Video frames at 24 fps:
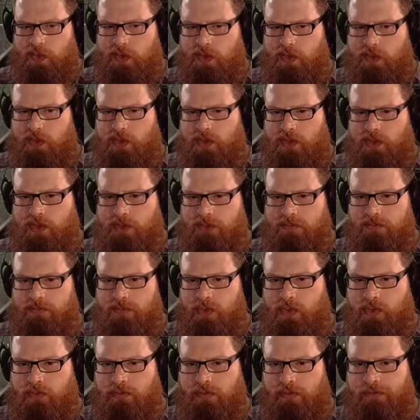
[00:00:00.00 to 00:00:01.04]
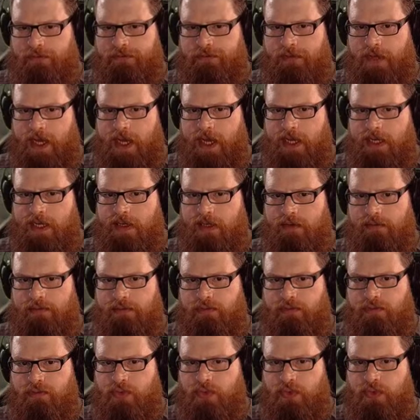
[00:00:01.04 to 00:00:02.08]
some more refining of
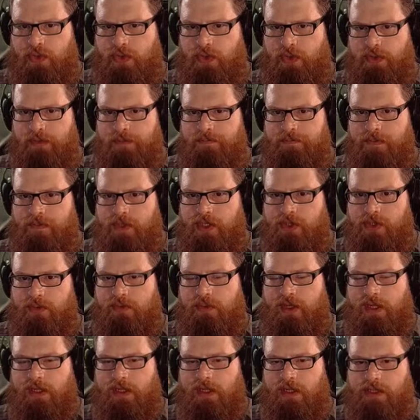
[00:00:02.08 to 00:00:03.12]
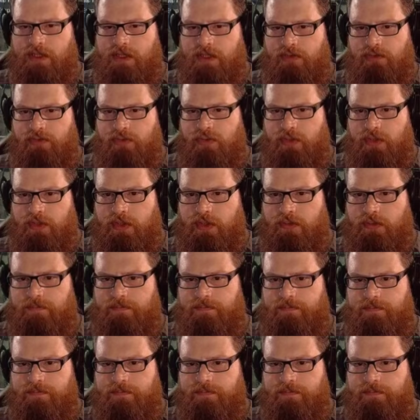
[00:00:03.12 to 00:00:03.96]
crude oil, because we've got lots of crude oil.